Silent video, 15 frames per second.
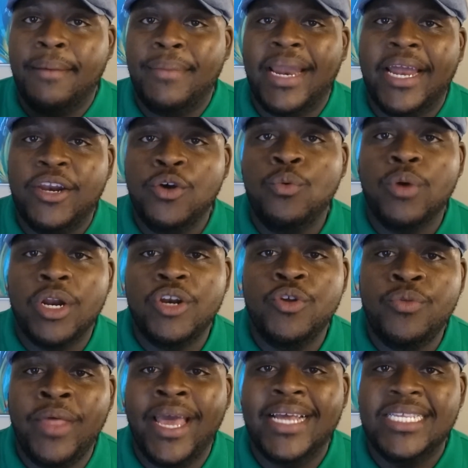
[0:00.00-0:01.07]
But I do want to
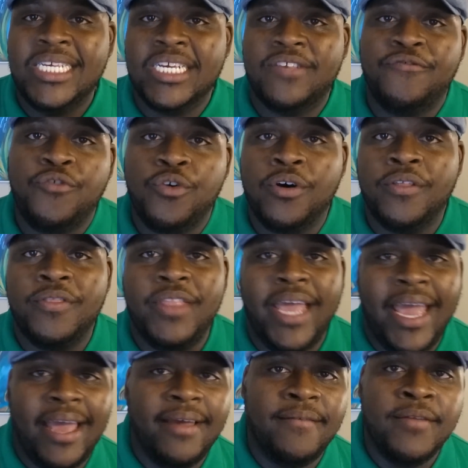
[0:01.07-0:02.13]
do that just for
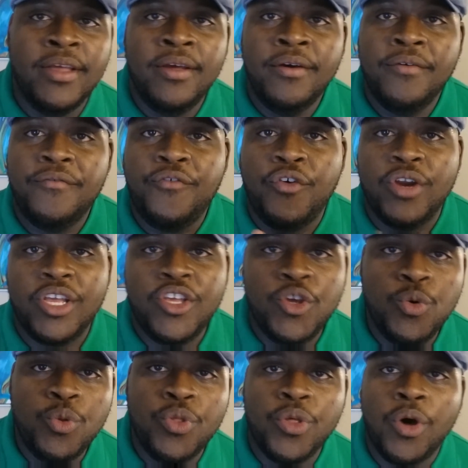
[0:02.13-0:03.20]
the
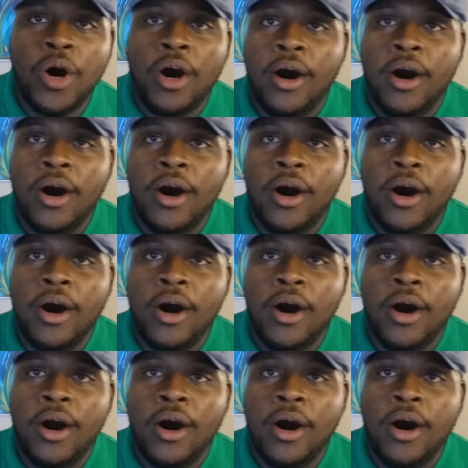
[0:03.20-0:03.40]
youth.